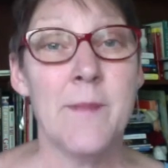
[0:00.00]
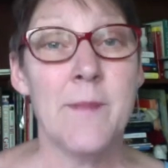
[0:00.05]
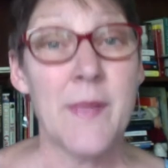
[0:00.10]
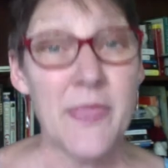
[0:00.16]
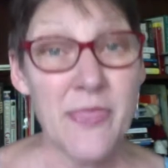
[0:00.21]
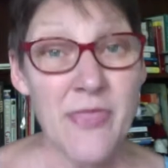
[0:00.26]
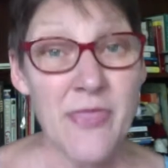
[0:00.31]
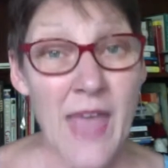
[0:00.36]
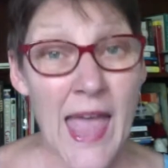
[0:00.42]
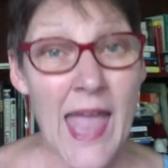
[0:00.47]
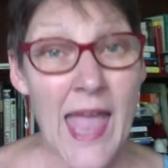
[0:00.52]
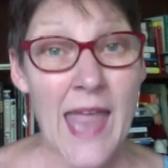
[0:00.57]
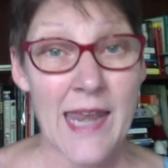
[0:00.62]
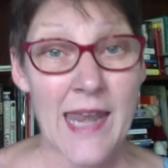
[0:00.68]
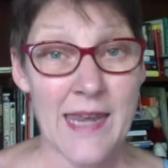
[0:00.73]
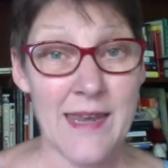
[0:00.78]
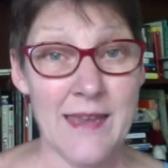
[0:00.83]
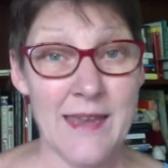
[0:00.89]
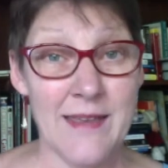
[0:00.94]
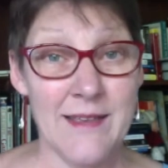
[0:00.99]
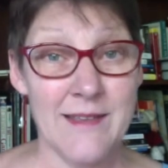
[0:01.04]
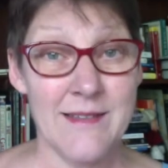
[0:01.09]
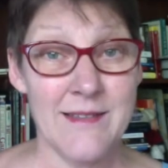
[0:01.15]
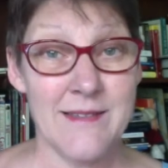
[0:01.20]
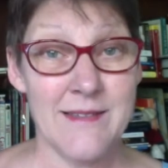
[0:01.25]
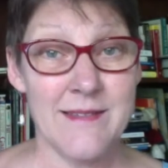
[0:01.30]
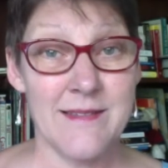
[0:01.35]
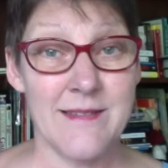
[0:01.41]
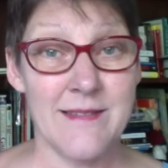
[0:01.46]
but then
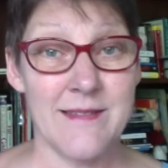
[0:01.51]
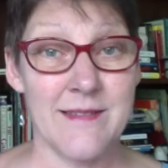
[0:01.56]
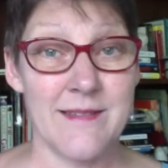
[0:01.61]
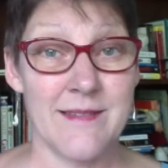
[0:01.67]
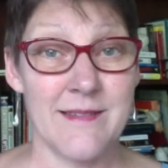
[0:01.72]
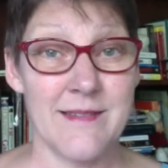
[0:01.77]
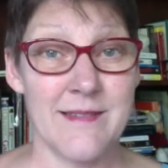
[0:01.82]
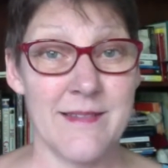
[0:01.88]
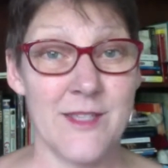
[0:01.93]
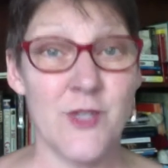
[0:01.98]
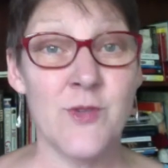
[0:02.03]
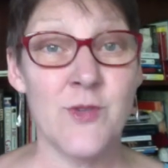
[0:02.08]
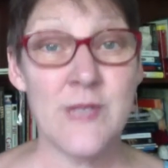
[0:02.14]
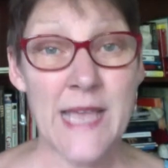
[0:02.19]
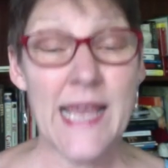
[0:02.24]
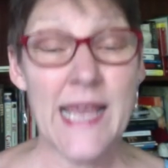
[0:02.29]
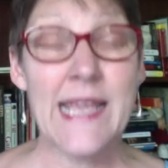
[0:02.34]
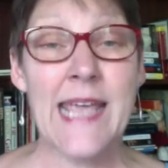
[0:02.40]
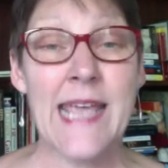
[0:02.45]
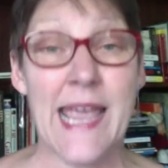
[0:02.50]
you take